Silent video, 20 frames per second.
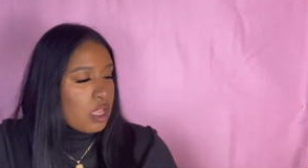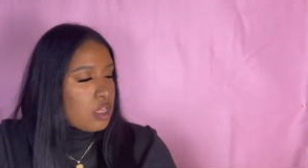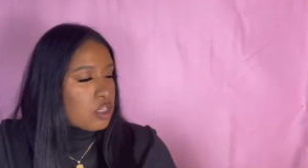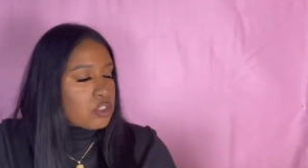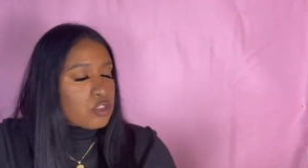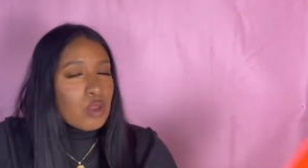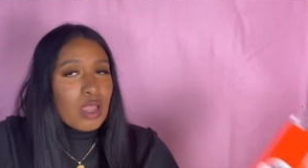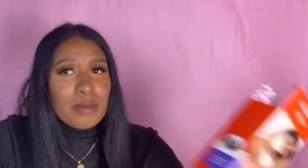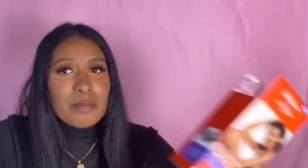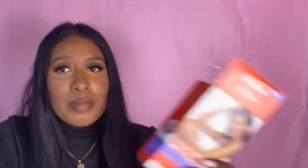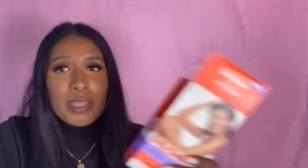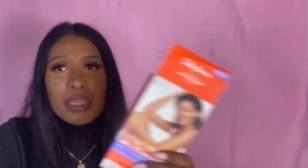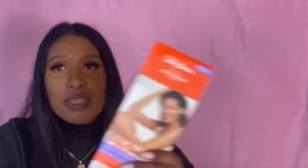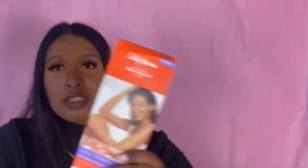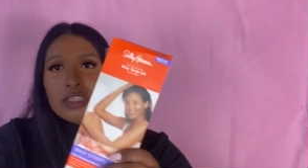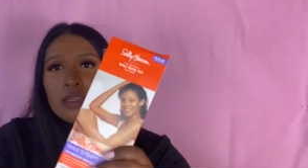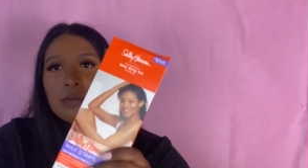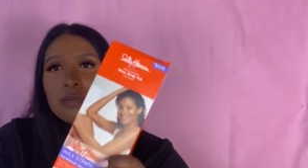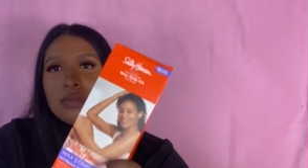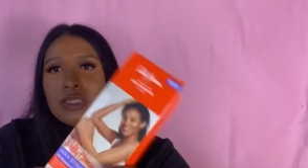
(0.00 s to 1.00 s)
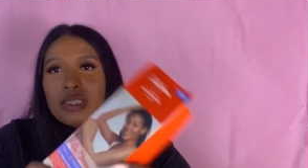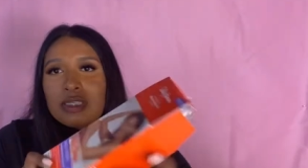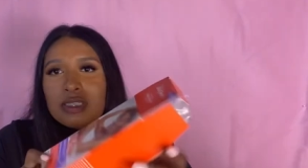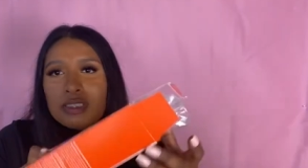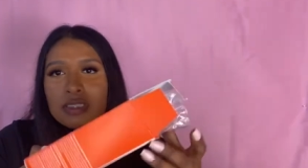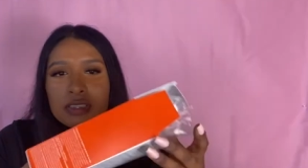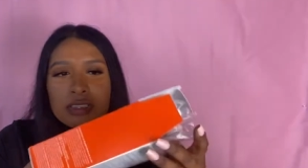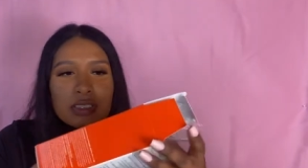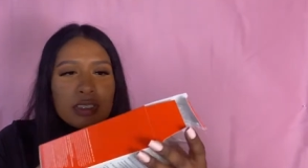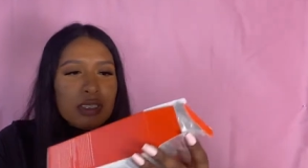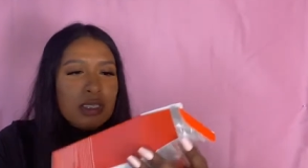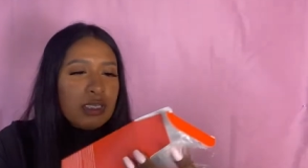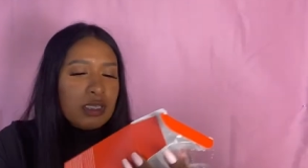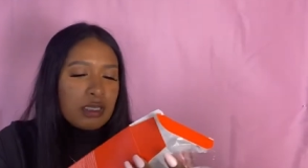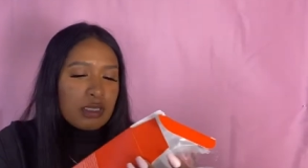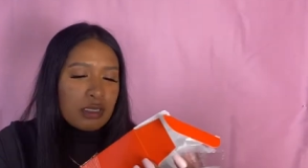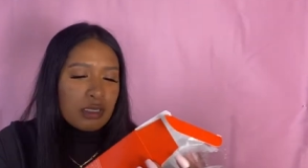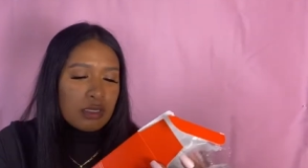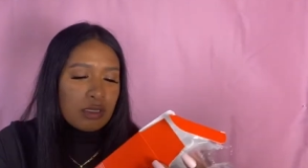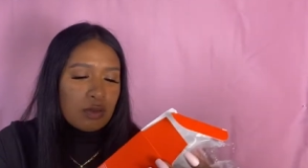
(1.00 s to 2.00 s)
So I picked up these
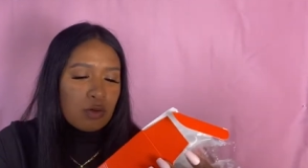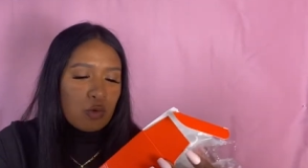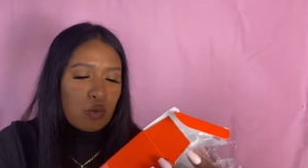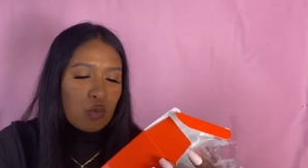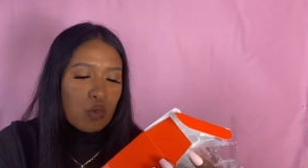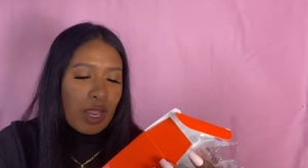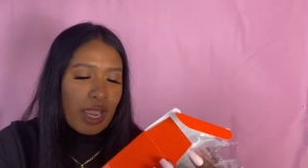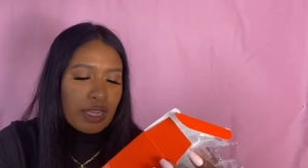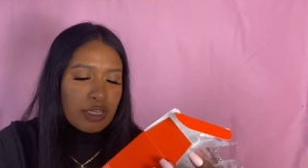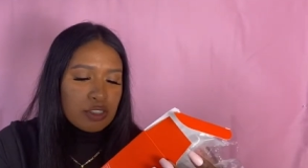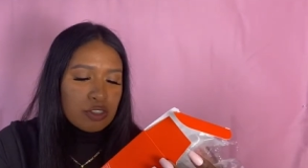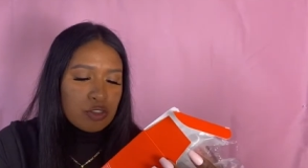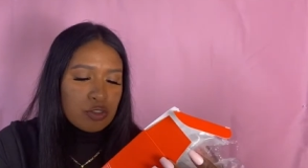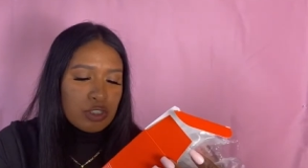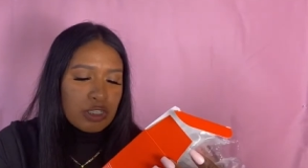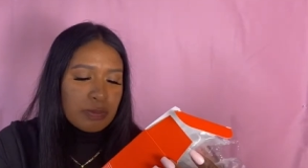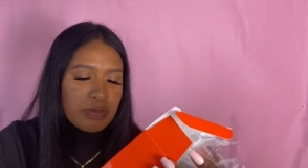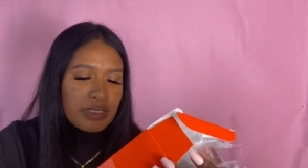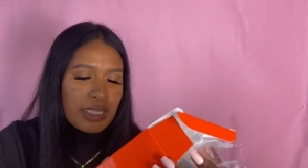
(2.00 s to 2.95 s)
wax strips,